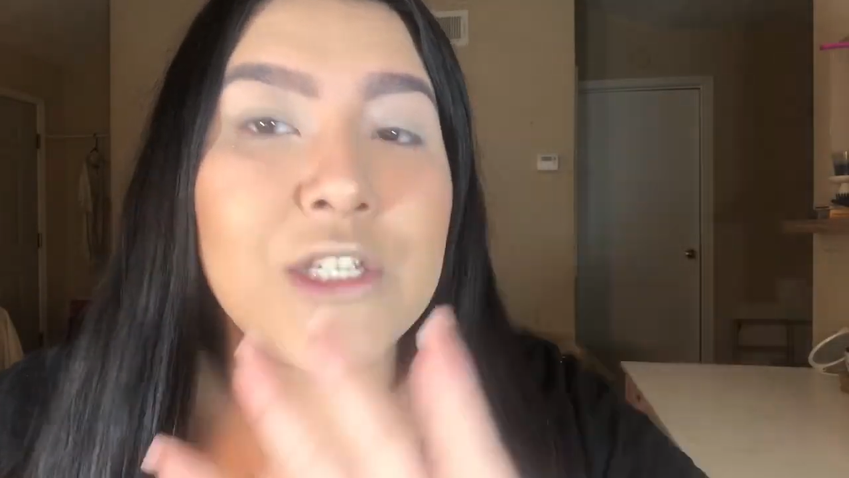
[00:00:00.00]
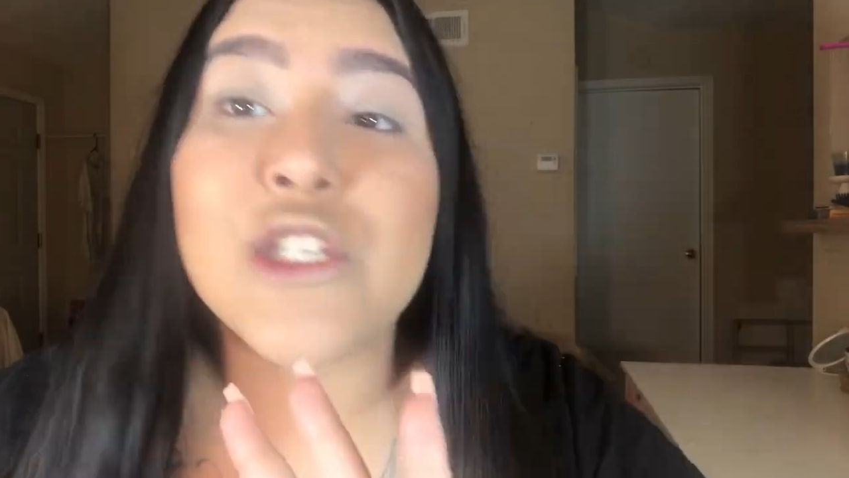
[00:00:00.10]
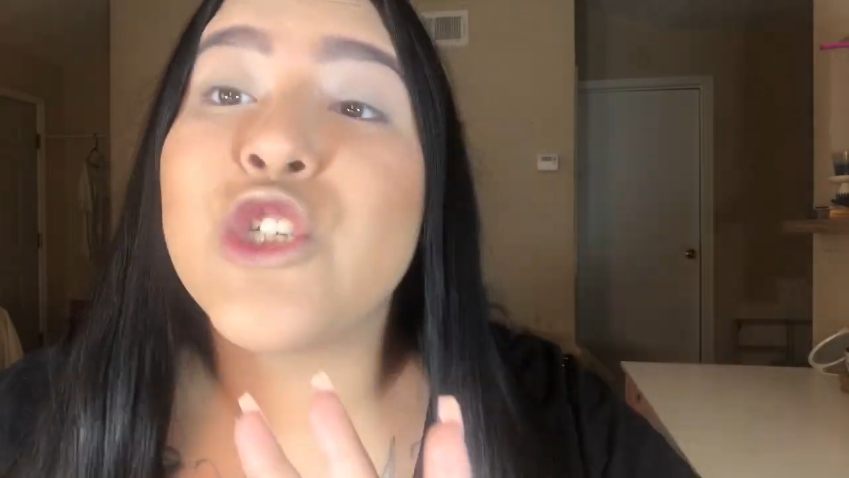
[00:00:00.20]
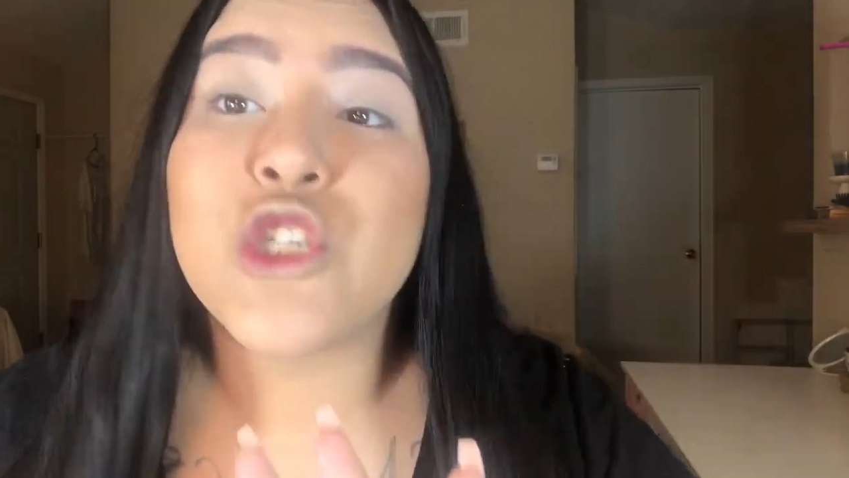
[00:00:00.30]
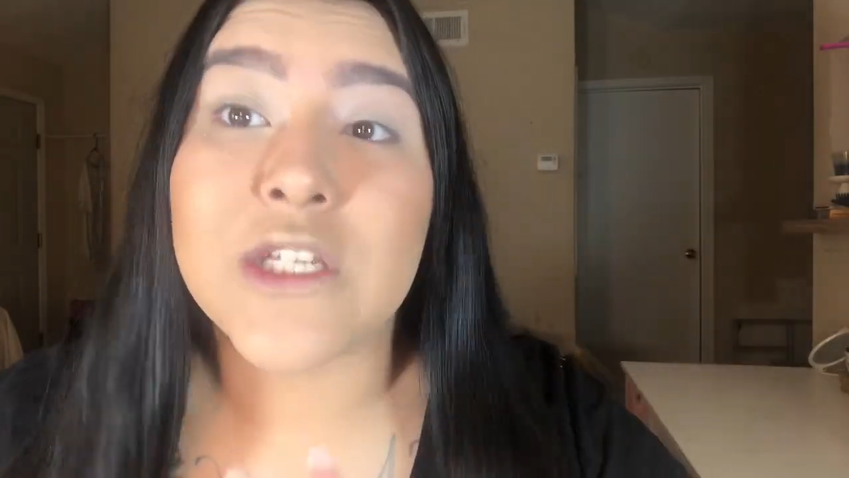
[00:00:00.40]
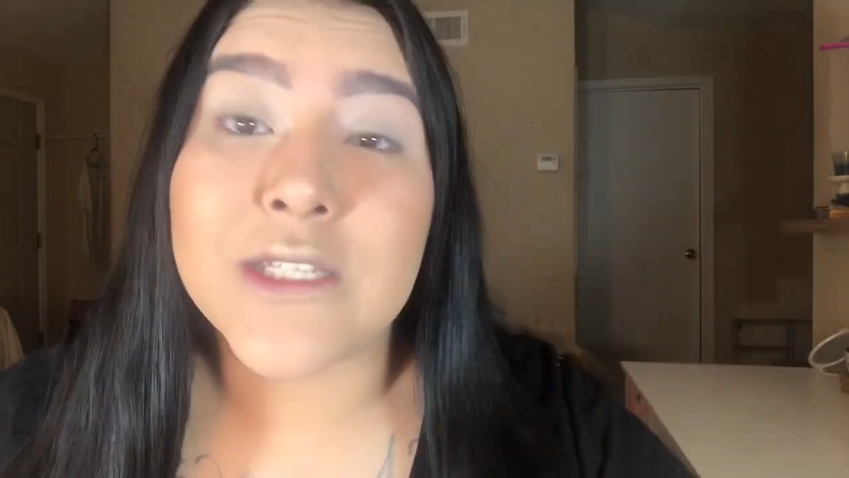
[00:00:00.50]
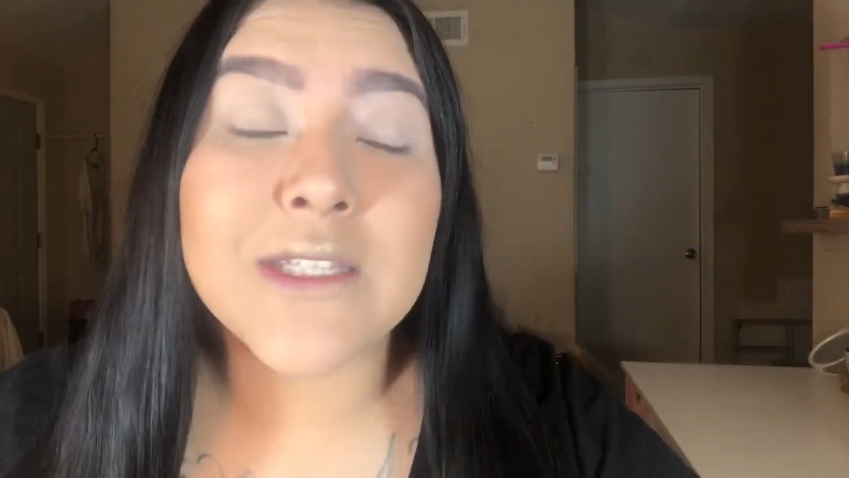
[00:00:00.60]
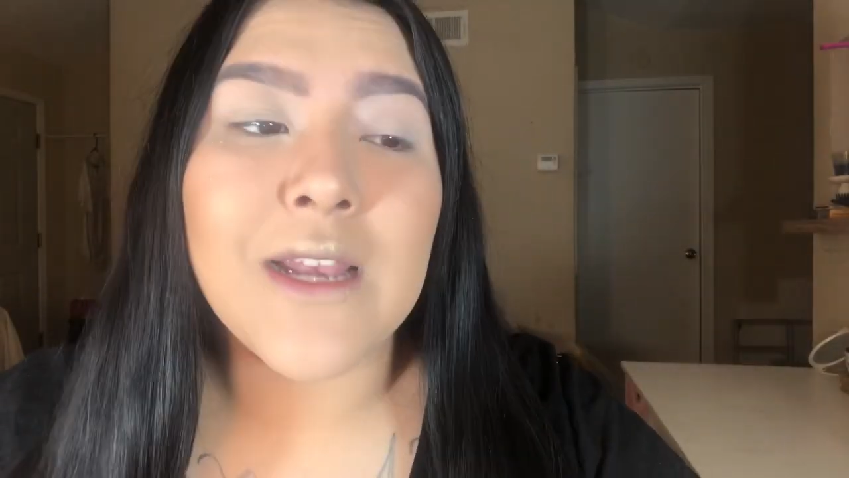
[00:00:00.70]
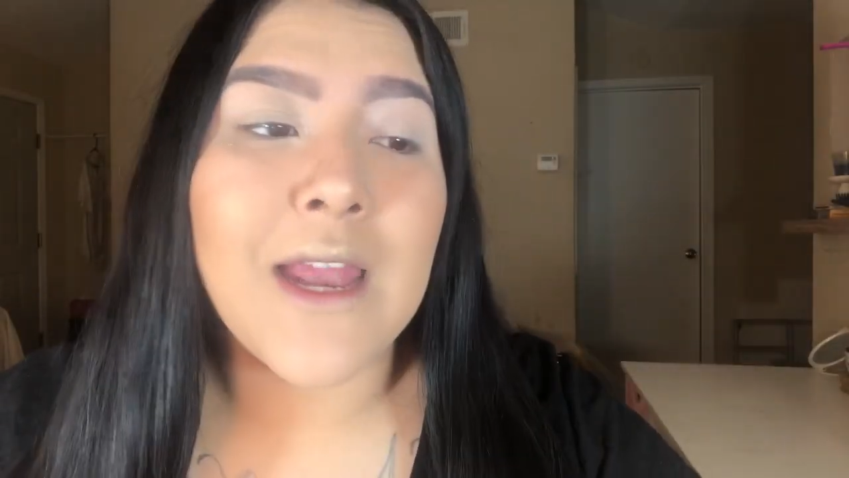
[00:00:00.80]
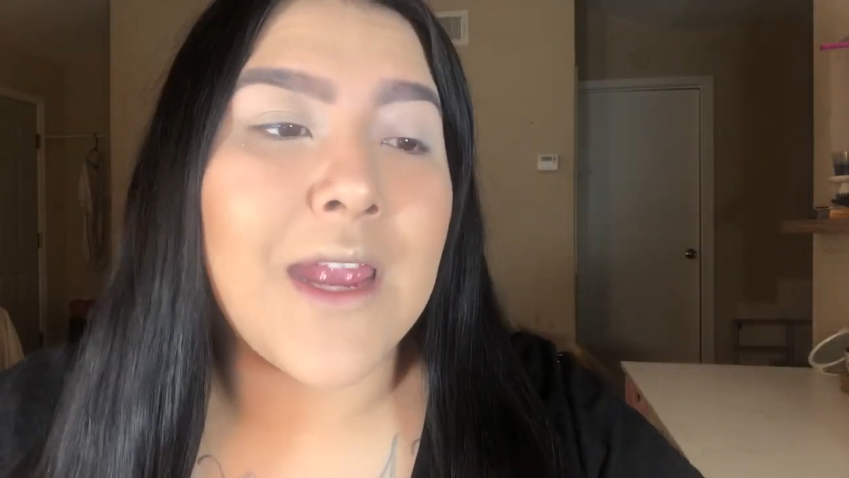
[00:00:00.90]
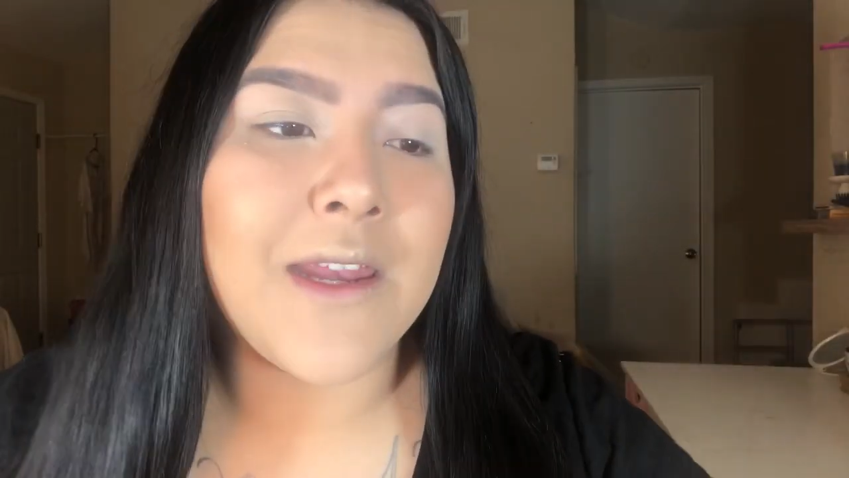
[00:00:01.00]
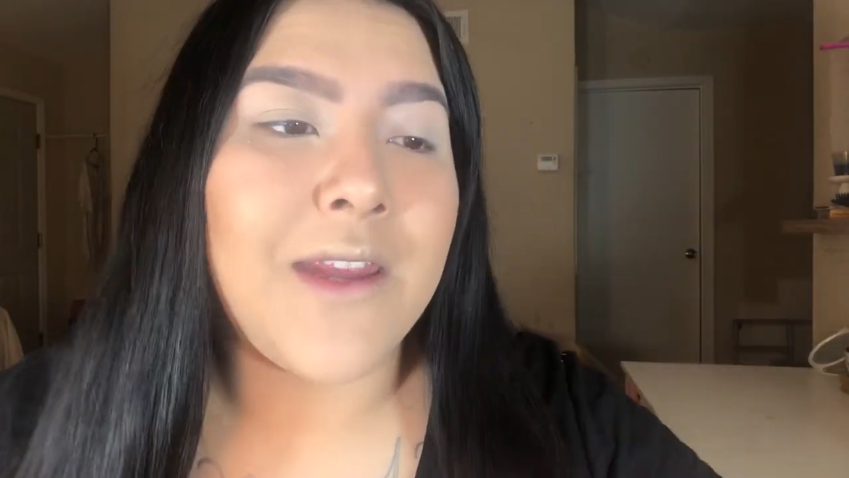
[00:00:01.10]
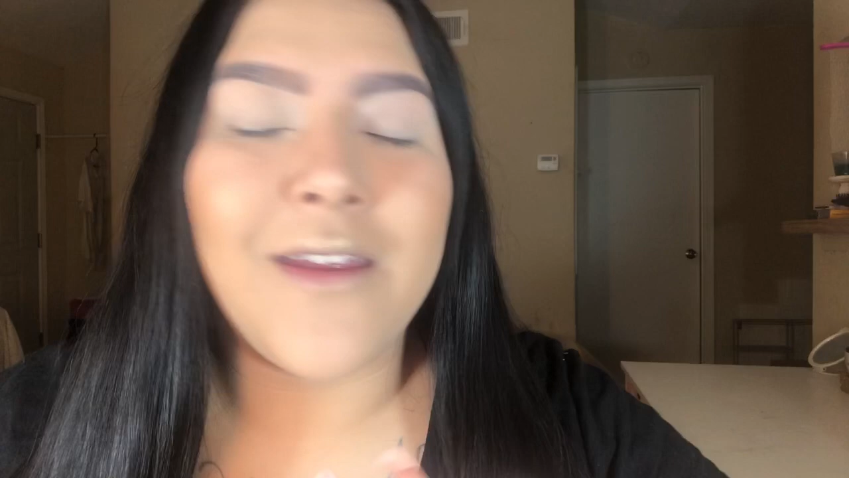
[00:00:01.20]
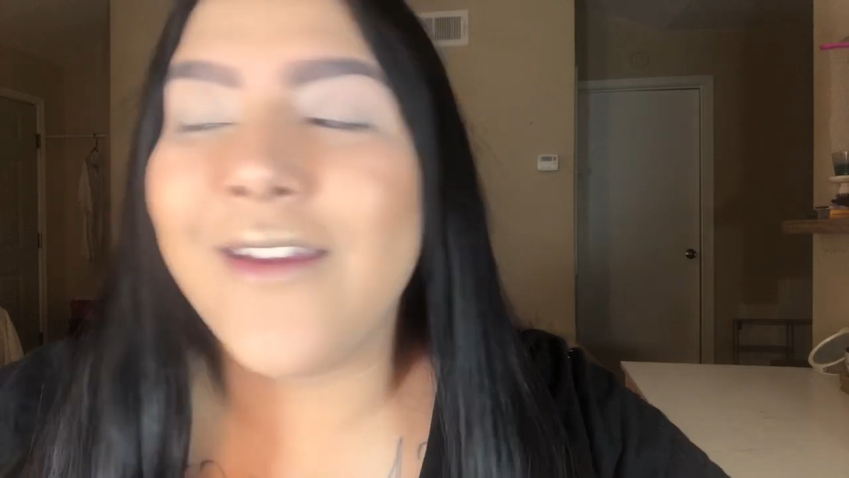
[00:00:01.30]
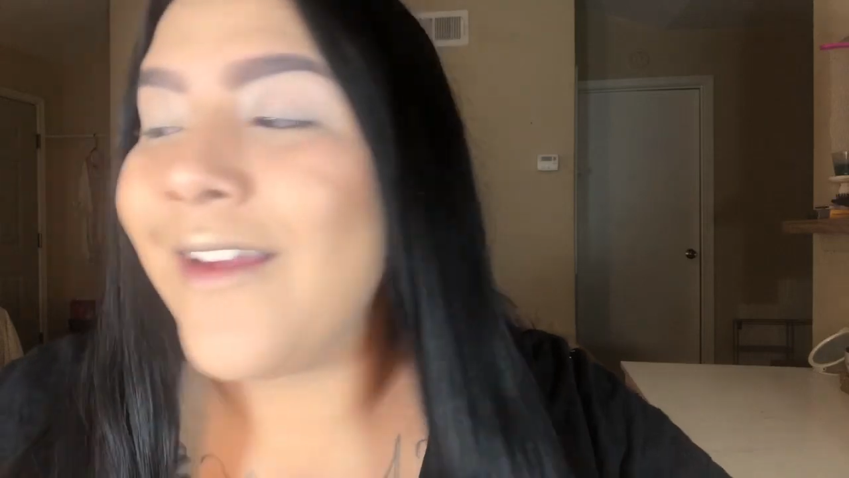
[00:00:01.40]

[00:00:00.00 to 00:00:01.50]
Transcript: it's just the lighting